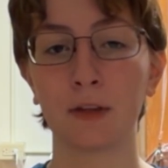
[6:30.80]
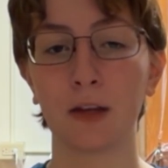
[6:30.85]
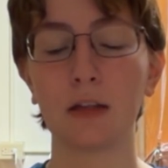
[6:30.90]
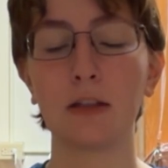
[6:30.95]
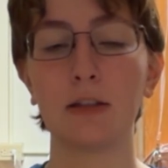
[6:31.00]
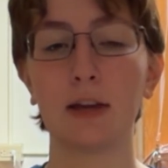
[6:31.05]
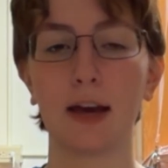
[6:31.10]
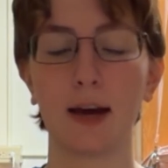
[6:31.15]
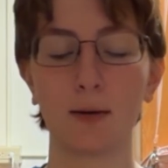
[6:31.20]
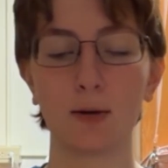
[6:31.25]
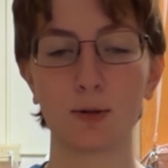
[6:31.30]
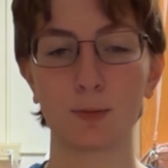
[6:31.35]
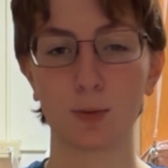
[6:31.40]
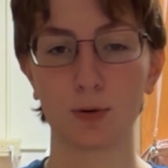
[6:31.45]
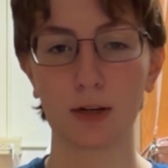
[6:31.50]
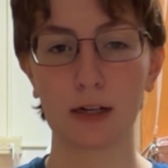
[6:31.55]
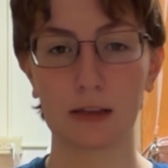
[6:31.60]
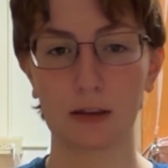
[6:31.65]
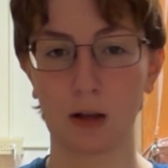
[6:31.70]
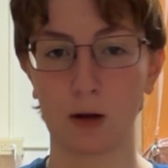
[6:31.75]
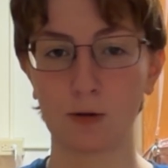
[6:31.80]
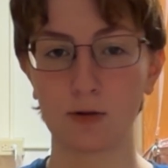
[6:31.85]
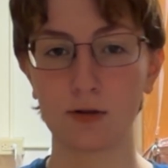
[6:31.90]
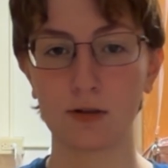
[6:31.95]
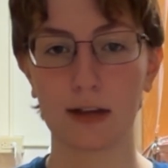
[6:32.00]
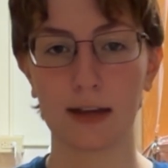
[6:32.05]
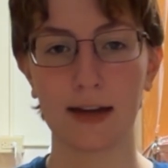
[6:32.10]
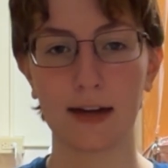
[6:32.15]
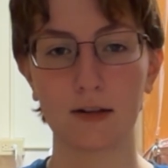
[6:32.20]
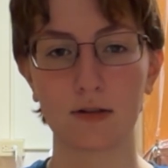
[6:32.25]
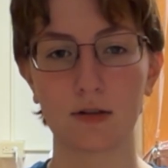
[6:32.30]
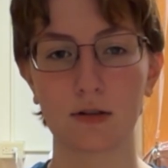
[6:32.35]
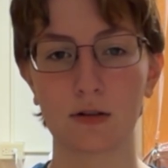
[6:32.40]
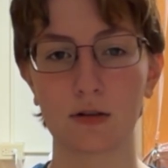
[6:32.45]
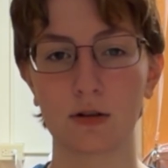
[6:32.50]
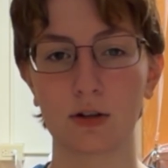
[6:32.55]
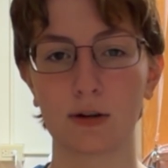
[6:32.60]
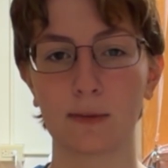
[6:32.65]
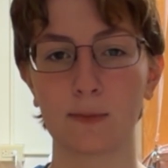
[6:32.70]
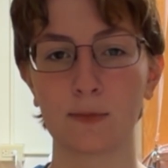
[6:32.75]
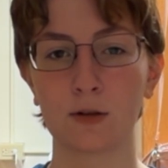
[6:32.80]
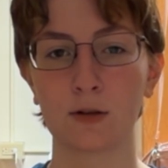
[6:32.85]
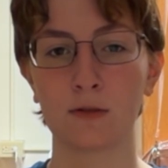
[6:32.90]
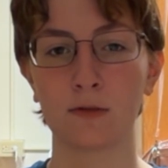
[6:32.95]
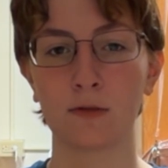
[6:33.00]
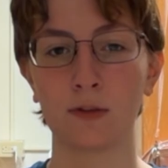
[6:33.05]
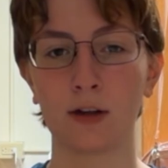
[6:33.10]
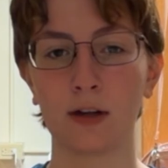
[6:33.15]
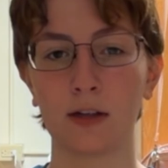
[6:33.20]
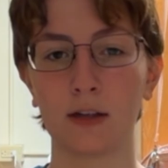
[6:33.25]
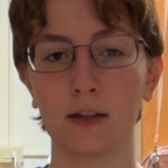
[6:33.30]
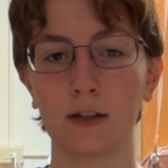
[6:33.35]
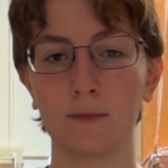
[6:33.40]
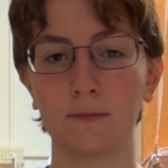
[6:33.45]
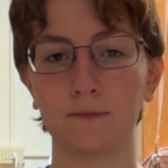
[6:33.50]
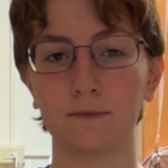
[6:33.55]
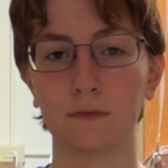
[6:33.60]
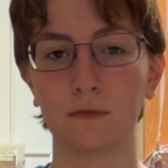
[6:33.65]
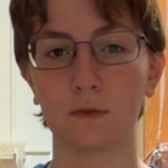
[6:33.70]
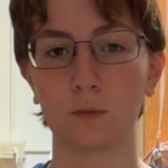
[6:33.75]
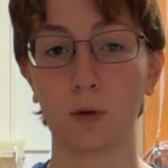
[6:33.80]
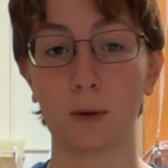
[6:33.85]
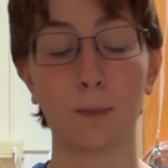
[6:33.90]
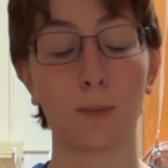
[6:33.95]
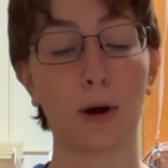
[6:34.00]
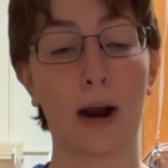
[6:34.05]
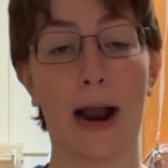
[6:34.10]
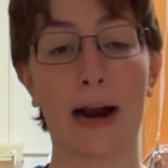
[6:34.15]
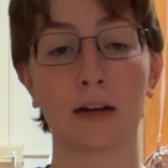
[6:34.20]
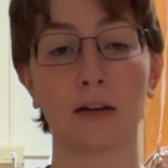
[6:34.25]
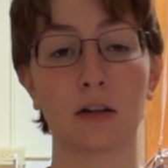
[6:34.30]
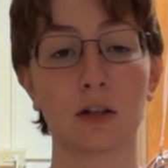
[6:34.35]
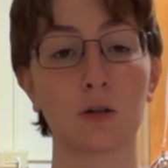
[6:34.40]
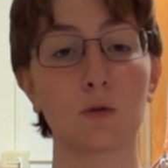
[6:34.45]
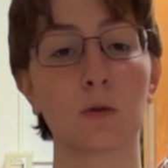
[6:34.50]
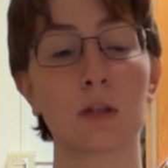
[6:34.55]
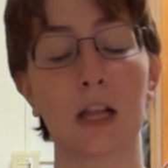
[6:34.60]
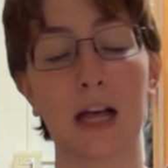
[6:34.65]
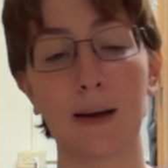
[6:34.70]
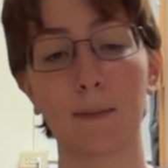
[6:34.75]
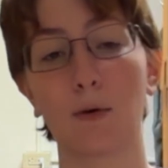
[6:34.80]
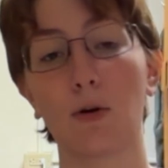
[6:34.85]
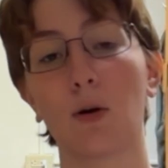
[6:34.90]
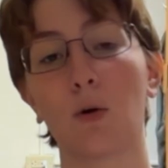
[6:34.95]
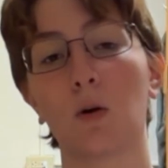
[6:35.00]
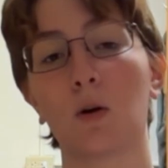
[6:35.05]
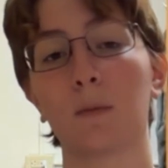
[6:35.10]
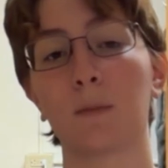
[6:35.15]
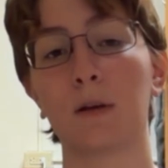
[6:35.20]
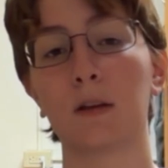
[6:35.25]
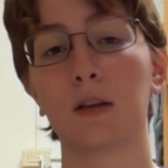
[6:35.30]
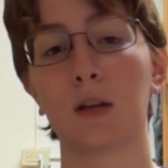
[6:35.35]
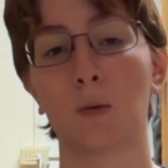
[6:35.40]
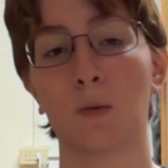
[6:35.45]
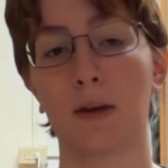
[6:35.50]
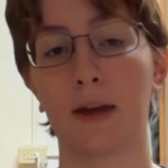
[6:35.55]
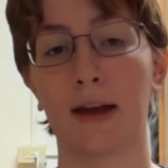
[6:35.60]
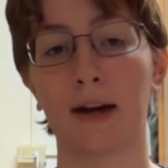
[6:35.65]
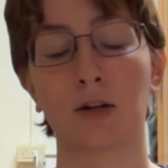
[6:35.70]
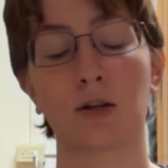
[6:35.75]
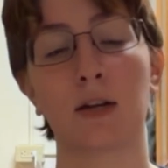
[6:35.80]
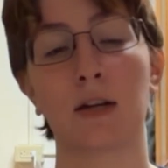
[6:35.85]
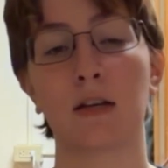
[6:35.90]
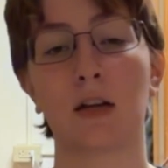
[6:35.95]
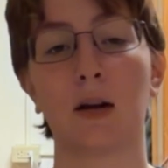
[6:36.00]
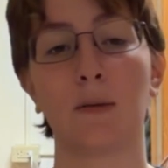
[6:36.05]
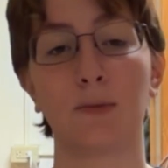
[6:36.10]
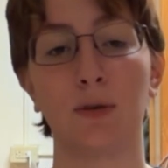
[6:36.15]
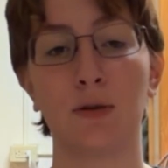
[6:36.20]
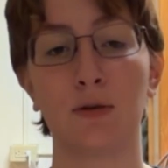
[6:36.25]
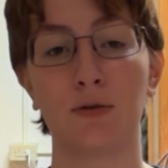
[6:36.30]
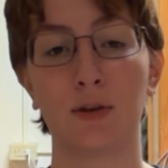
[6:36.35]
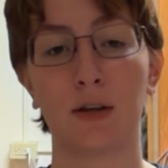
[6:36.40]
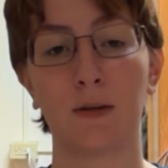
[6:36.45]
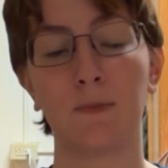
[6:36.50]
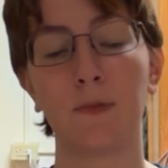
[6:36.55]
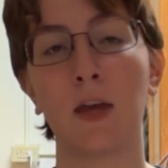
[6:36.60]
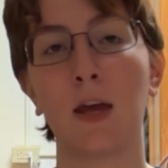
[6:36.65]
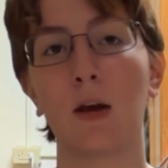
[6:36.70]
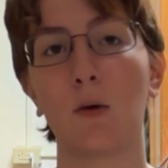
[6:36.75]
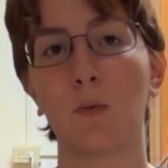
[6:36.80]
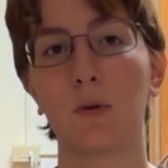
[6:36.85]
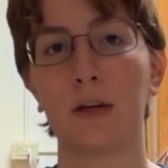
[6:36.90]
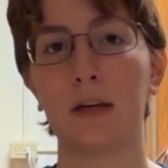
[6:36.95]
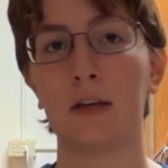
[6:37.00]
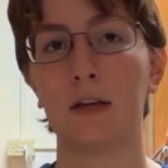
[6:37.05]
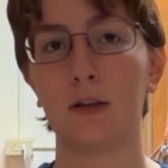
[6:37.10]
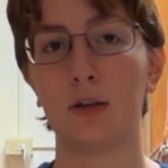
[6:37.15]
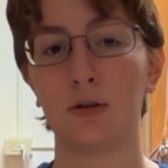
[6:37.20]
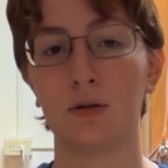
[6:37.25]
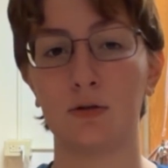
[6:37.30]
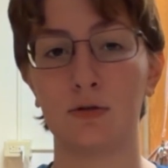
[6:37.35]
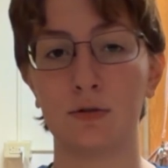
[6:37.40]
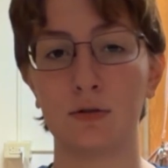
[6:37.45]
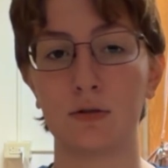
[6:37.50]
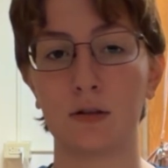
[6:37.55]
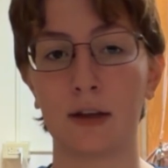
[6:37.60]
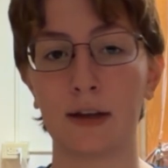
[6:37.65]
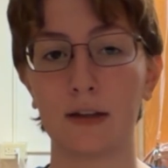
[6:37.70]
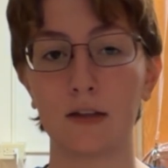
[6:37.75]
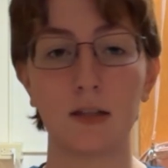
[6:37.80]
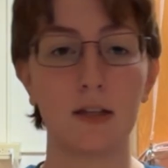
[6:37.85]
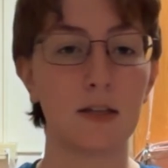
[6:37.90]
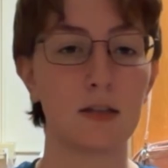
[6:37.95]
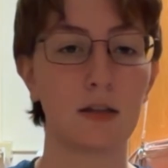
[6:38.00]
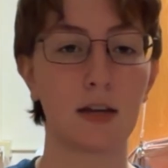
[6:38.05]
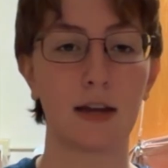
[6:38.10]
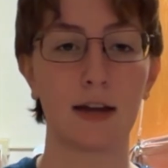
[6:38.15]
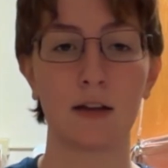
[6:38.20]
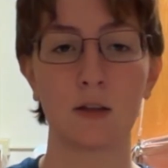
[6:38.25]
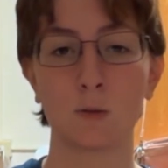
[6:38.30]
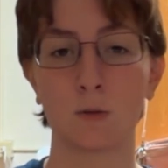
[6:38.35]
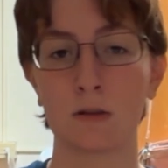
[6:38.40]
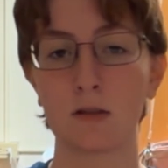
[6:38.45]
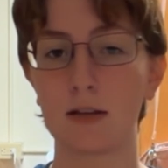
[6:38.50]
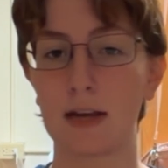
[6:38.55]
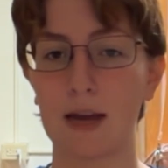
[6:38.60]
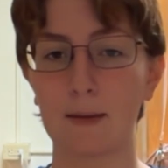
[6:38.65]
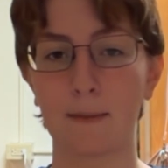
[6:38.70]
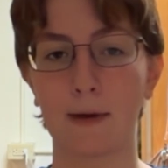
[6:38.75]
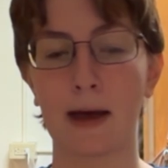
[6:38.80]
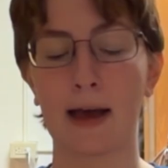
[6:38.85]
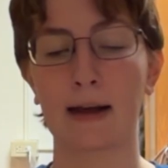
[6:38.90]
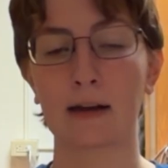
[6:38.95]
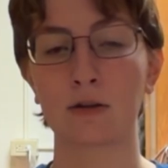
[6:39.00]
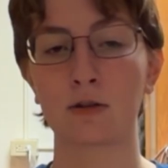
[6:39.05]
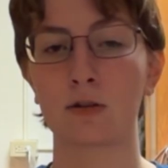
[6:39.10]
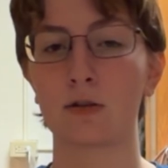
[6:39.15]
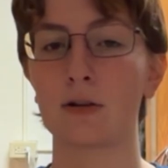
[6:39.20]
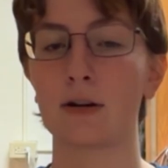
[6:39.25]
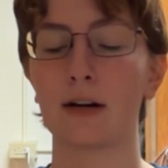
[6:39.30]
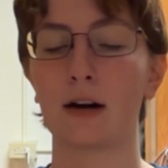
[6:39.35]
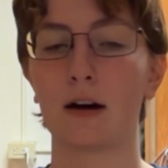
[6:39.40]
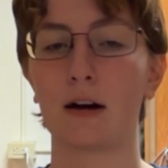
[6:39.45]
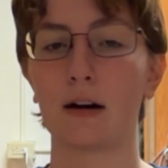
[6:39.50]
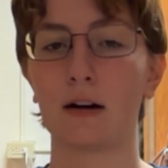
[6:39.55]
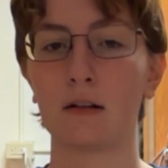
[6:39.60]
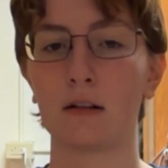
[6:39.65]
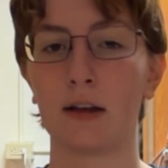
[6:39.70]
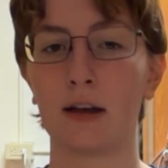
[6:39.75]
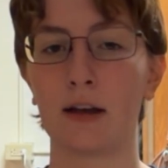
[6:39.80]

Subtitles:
yeah, it was pretty low stakes in terms of like we practiced with a lot more equipment than we actually ended up using. We used like C-stands with sandbags during our